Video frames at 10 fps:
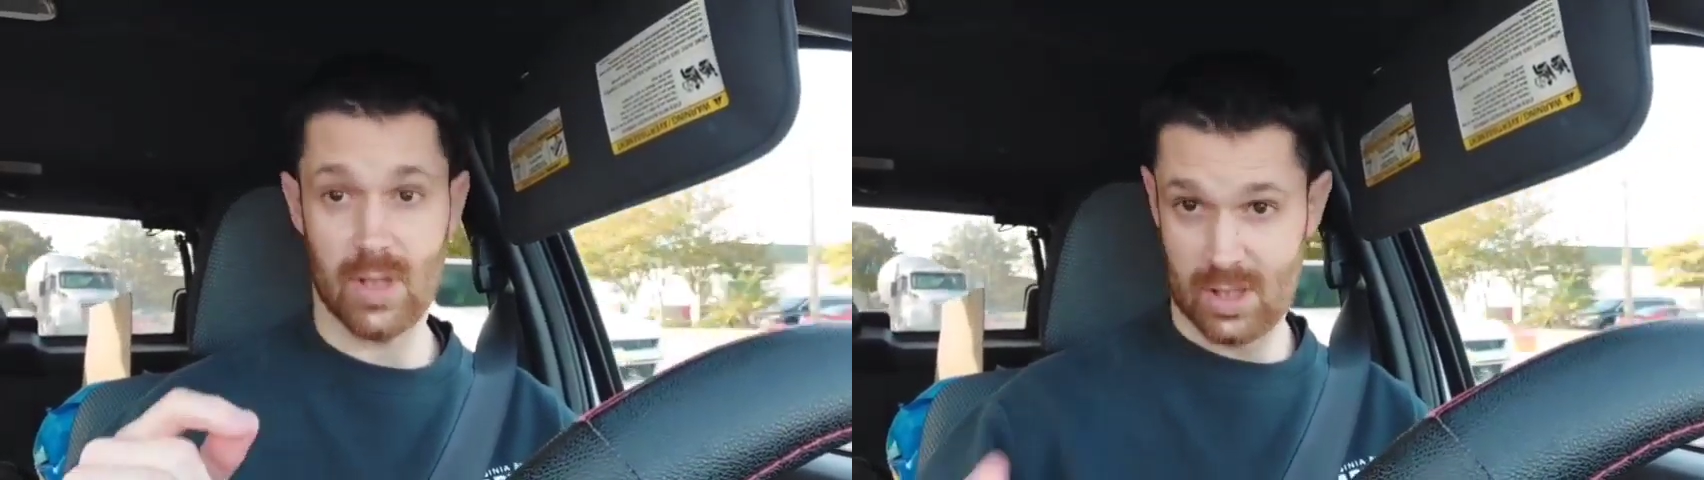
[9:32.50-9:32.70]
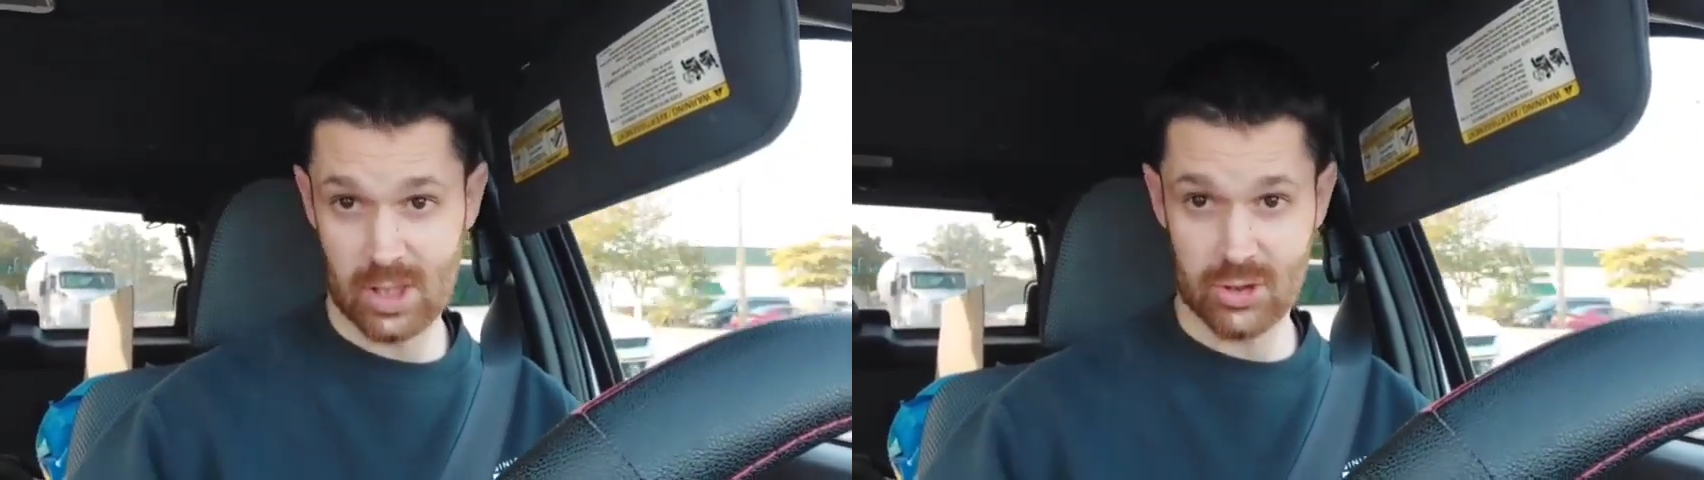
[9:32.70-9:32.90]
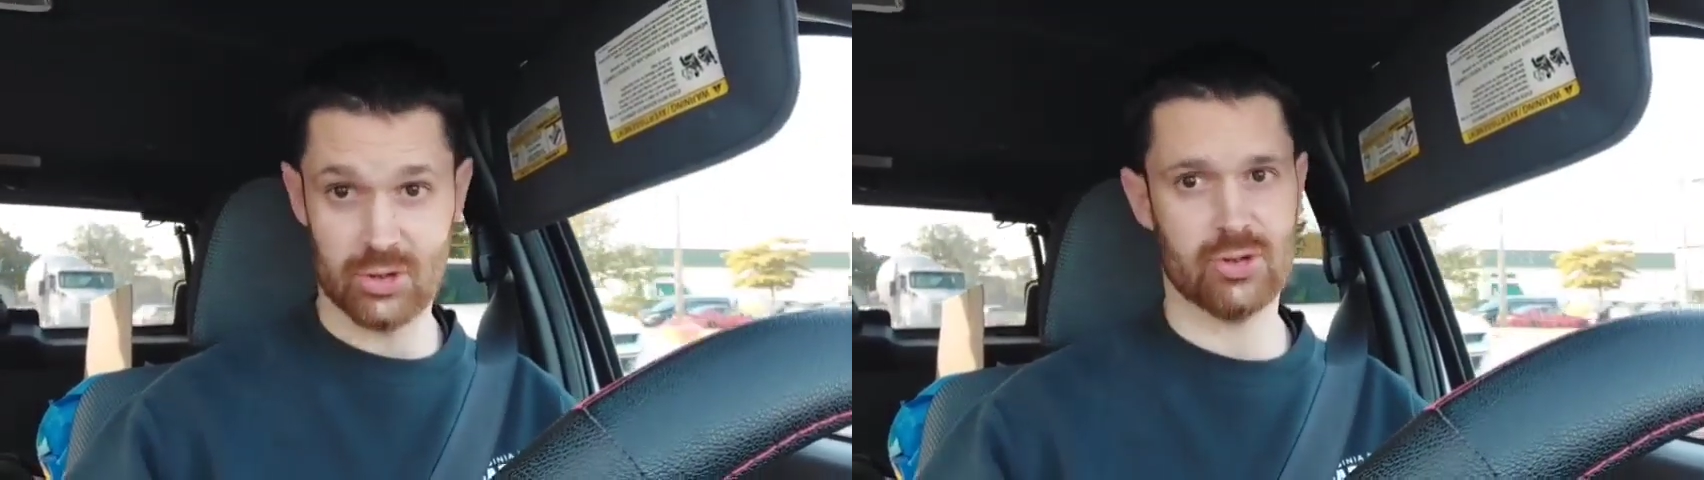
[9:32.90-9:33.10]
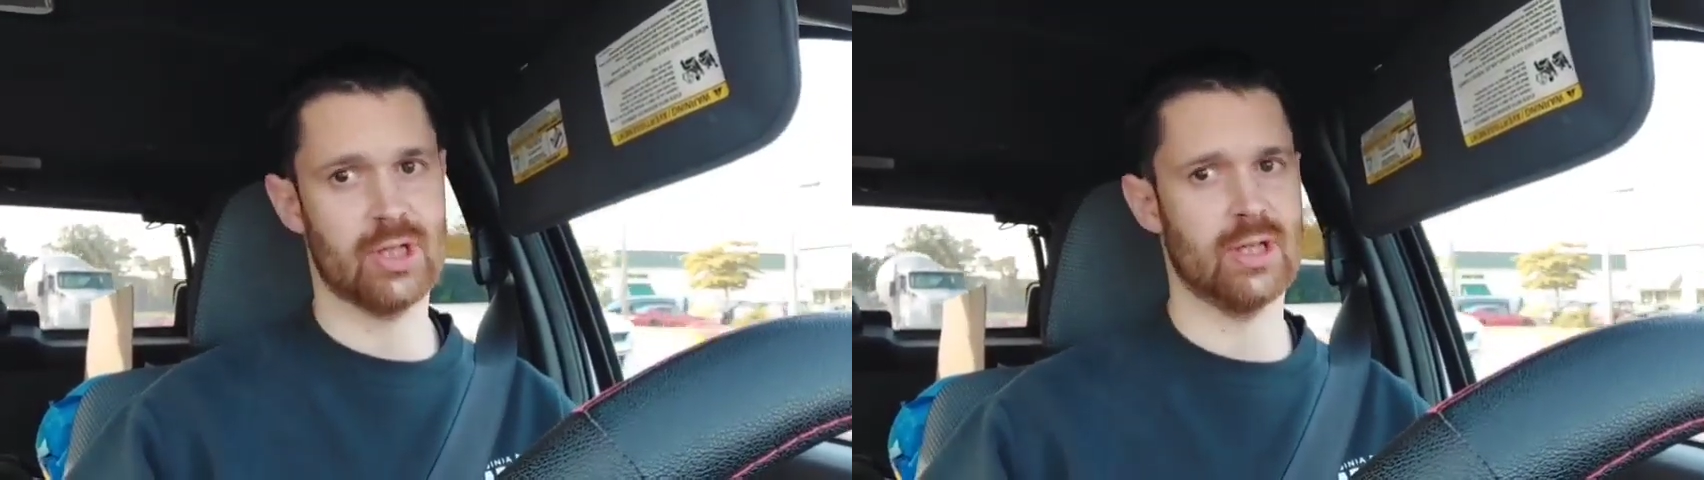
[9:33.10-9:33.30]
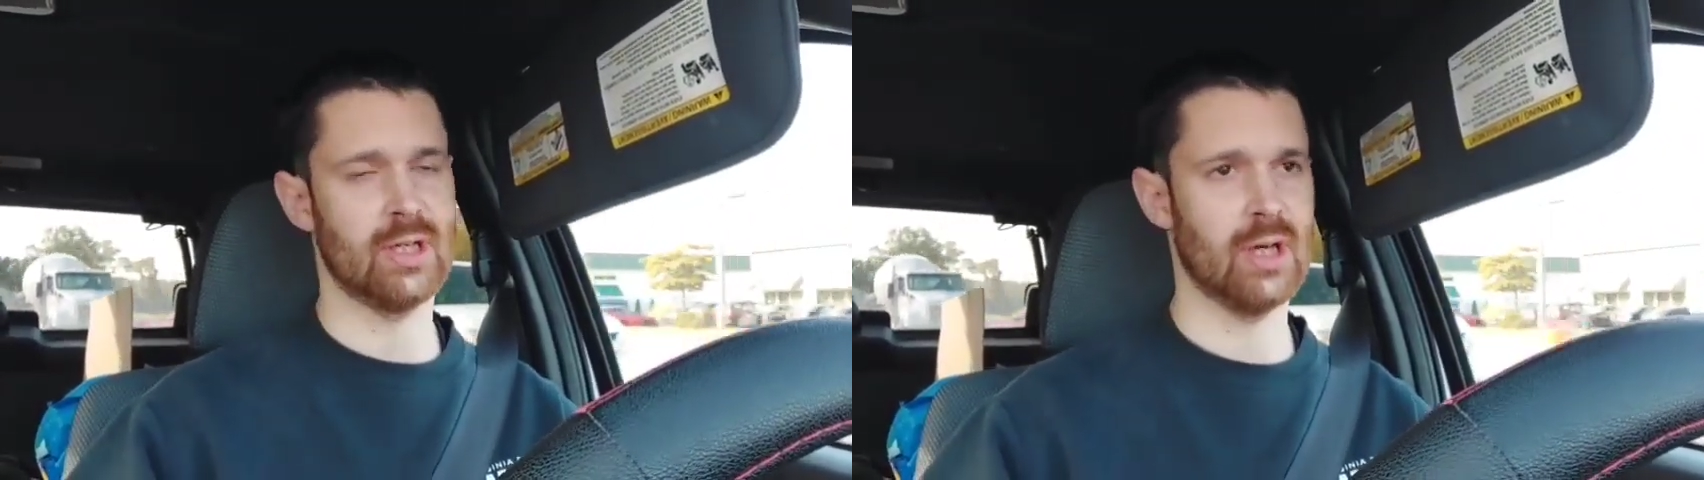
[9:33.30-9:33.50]
Easier
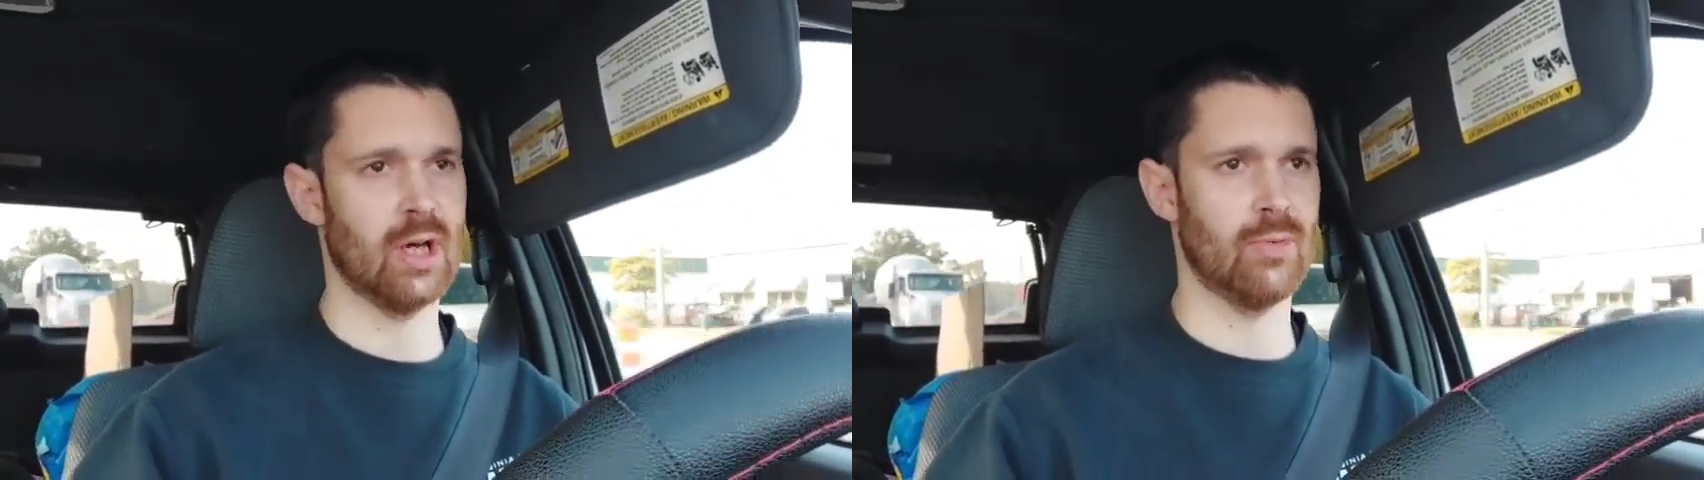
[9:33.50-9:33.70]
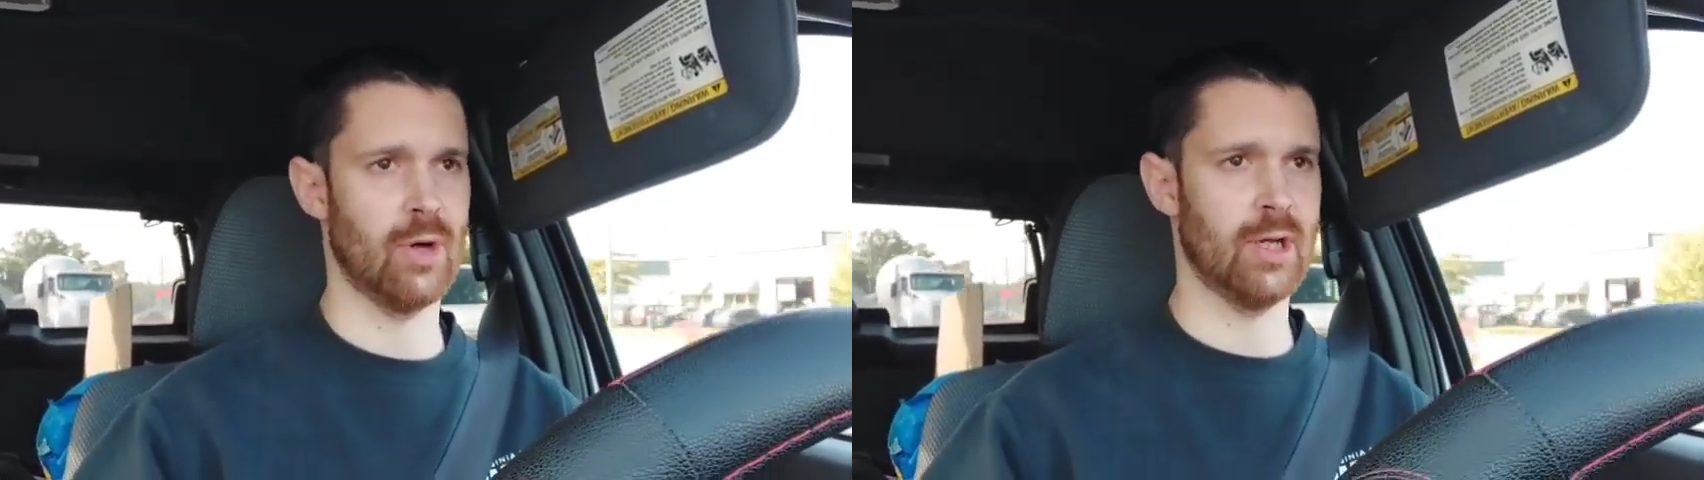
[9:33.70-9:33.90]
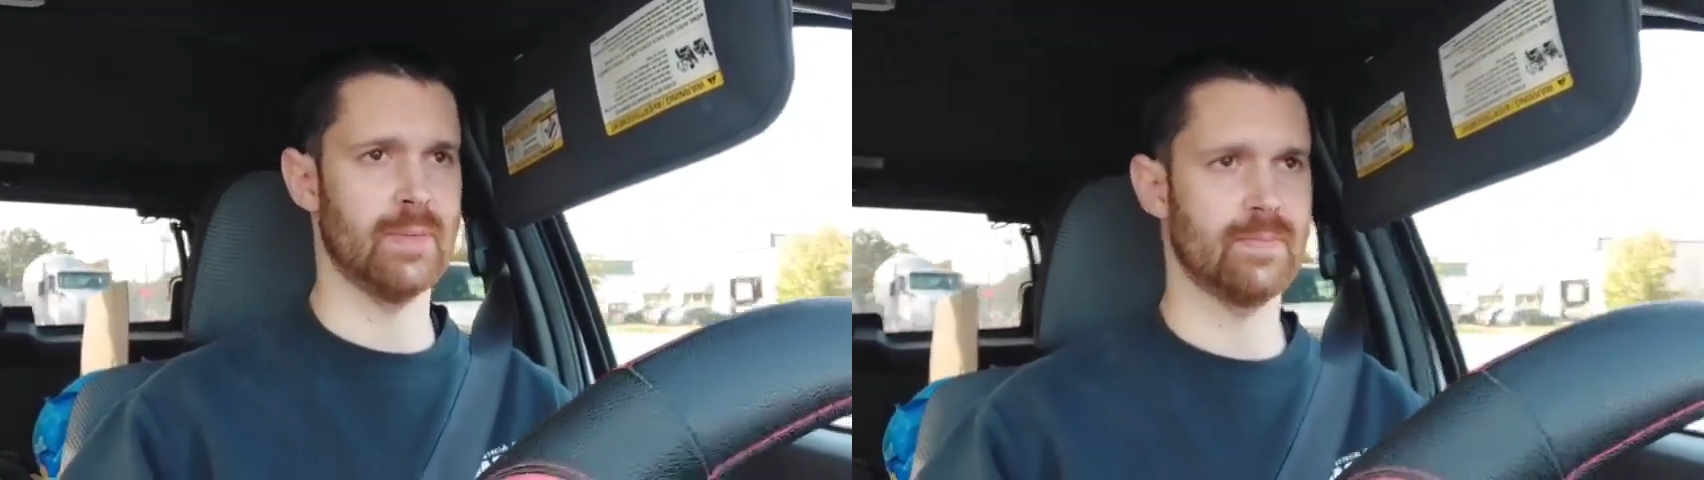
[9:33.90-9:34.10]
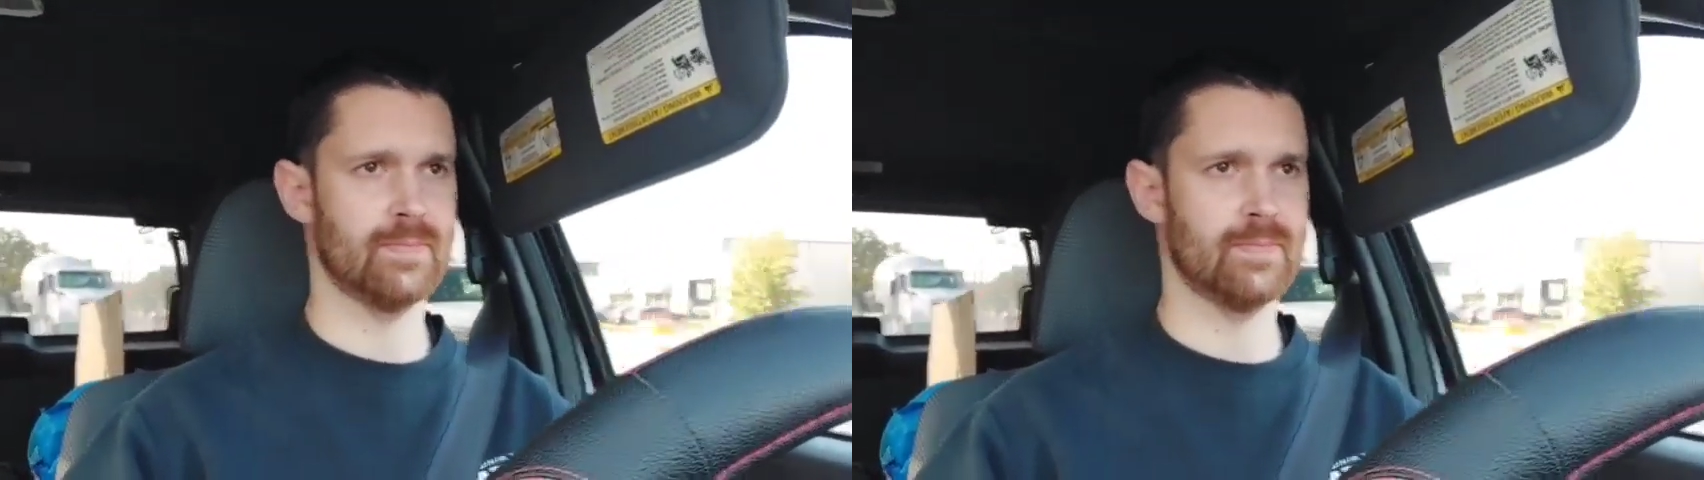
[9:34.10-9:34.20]
said than done, right?